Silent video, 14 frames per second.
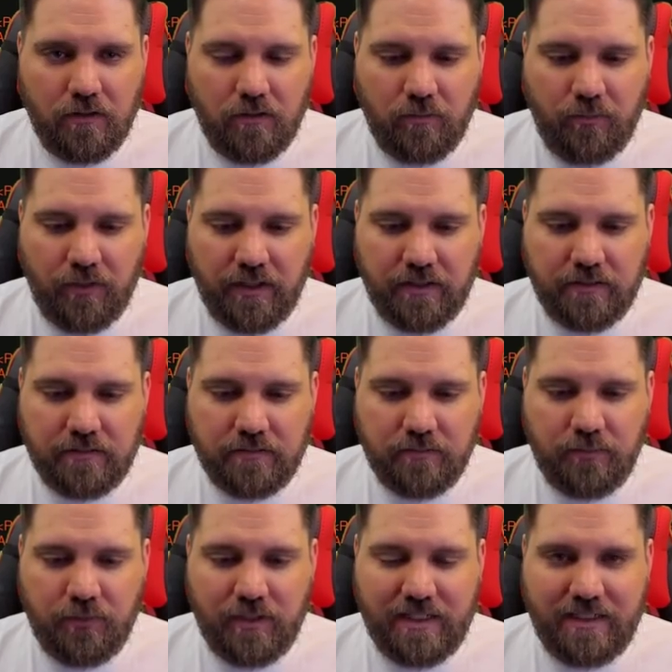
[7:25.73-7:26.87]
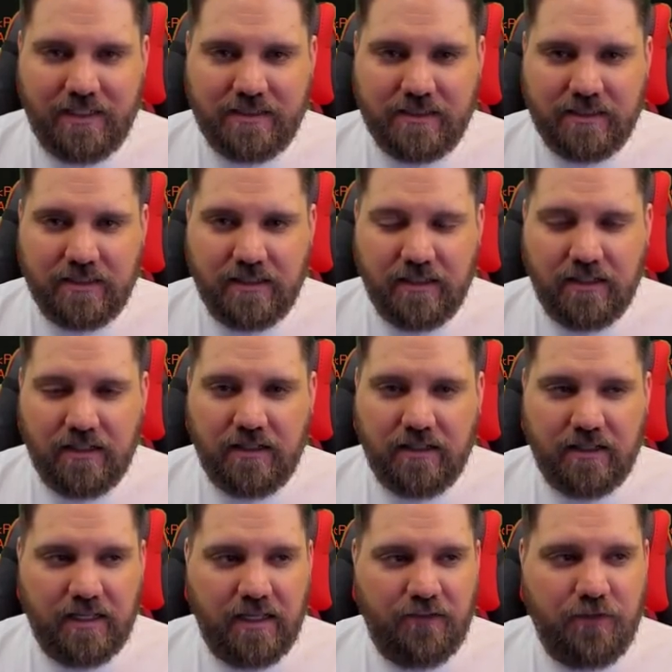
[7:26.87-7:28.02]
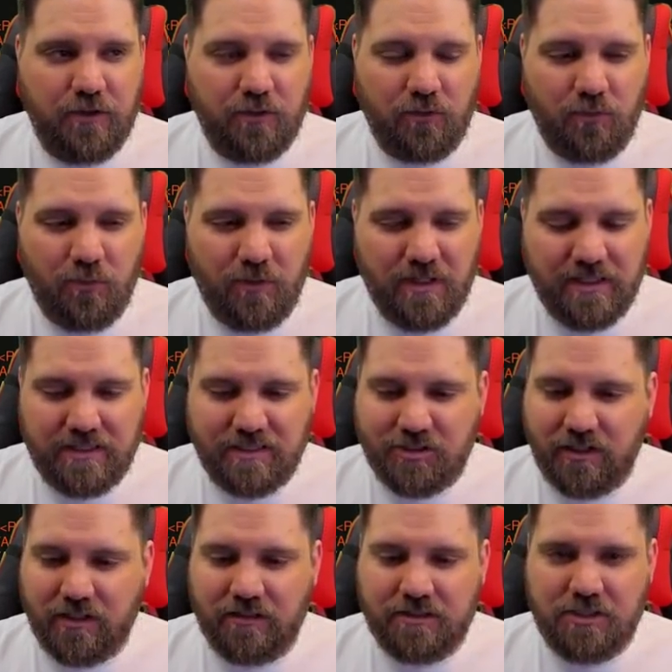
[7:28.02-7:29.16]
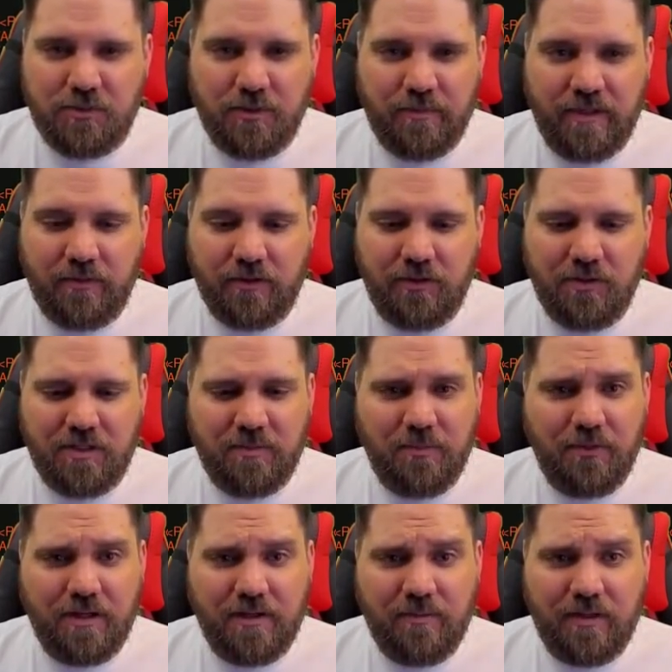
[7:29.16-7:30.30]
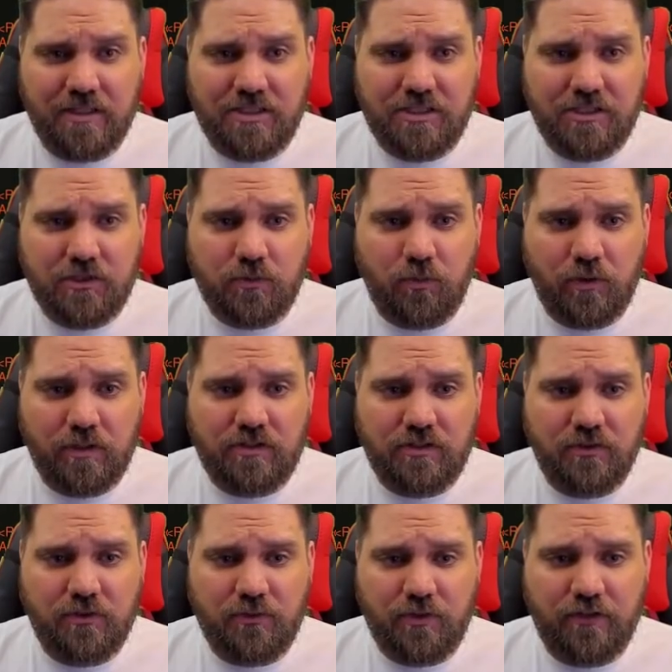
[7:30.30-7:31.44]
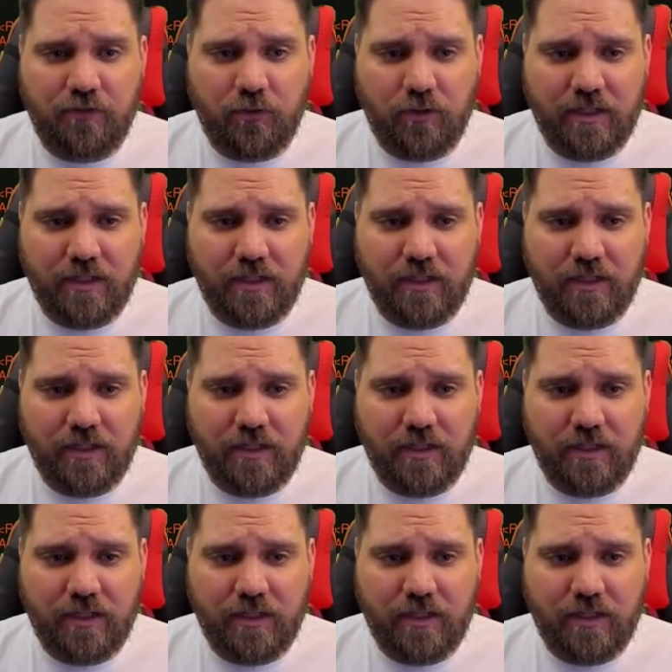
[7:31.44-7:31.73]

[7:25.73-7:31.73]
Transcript: but pretty easy. If you're really struggling, just remember, you can pretty much just 1, 2, 3, 4.